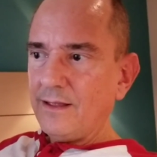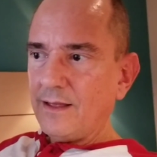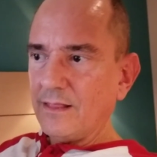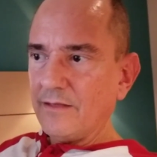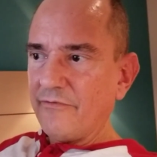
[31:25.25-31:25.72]

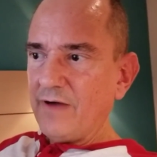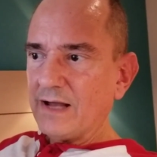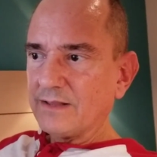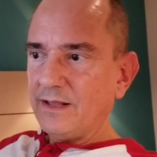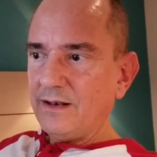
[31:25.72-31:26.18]
and the
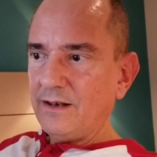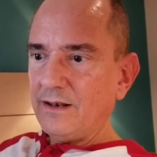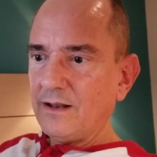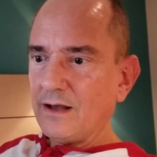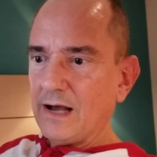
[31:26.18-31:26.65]
fact that
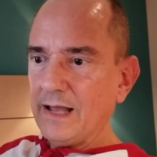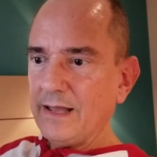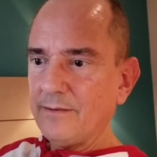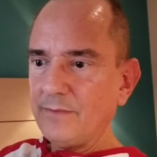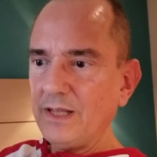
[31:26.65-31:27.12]
I
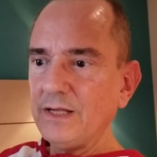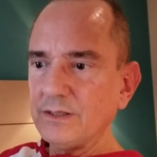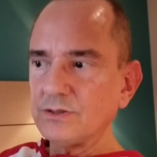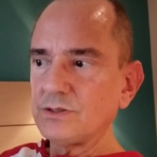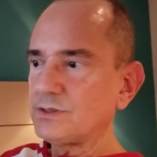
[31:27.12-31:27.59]
am
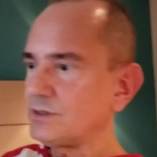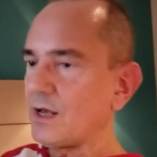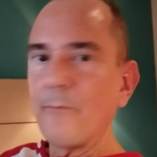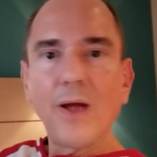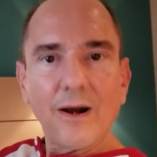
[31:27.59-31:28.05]
in
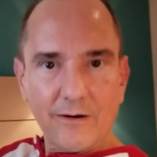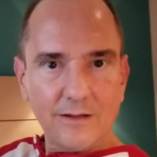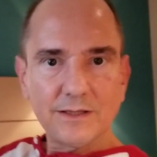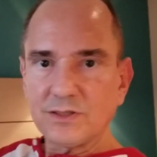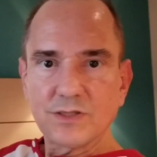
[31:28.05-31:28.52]

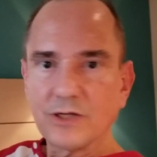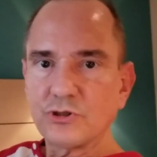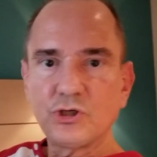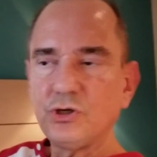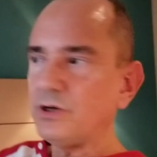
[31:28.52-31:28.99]
apparently
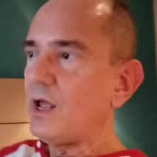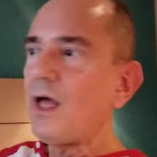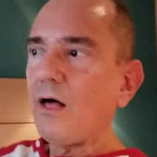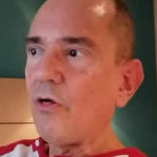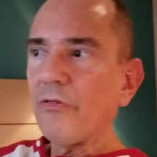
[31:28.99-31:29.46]
such good
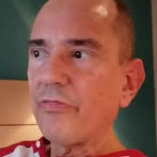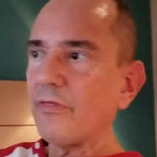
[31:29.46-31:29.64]
health